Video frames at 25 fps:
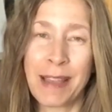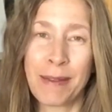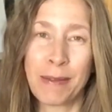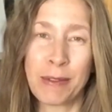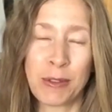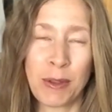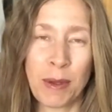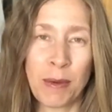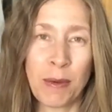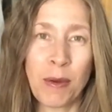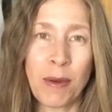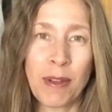So
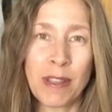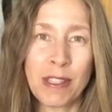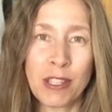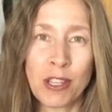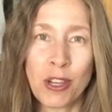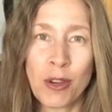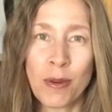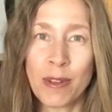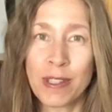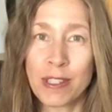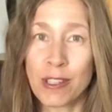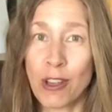I'm going to go
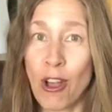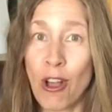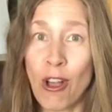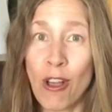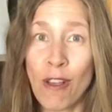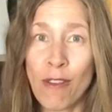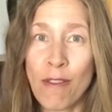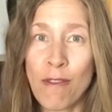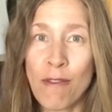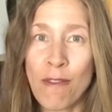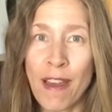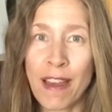into all
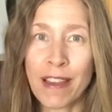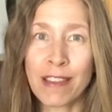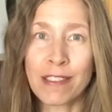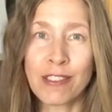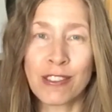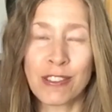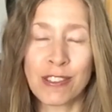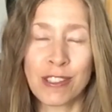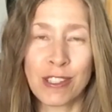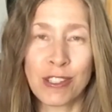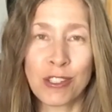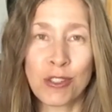the
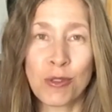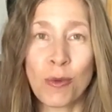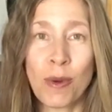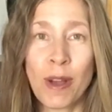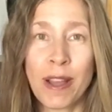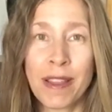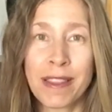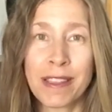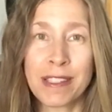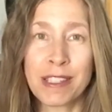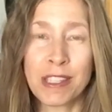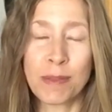factors as to why
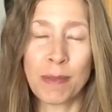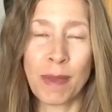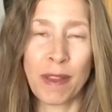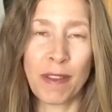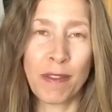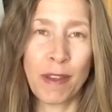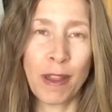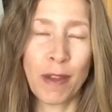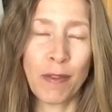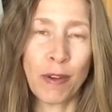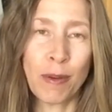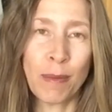this is my
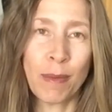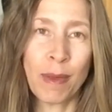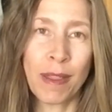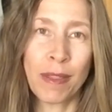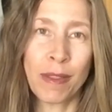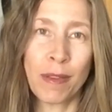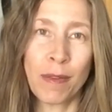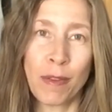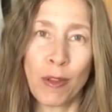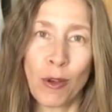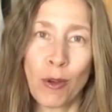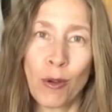favorite month
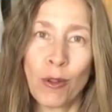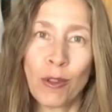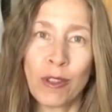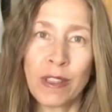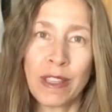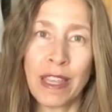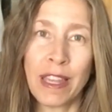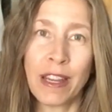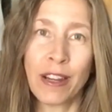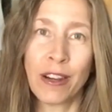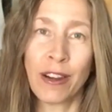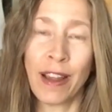of the whole
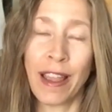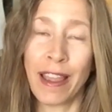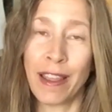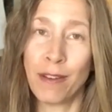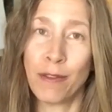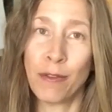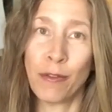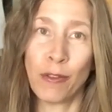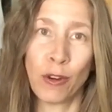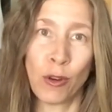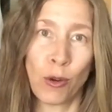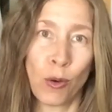year and
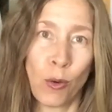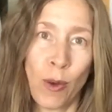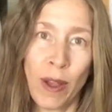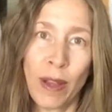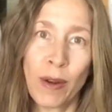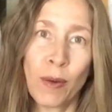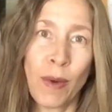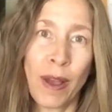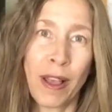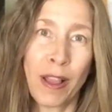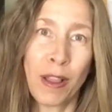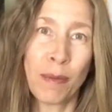for quite a
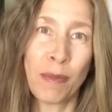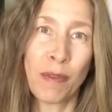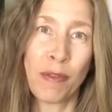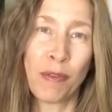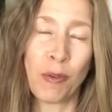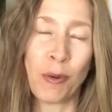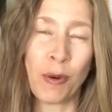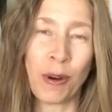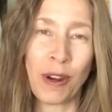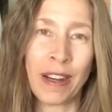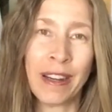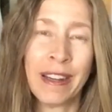while
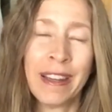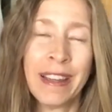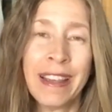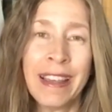before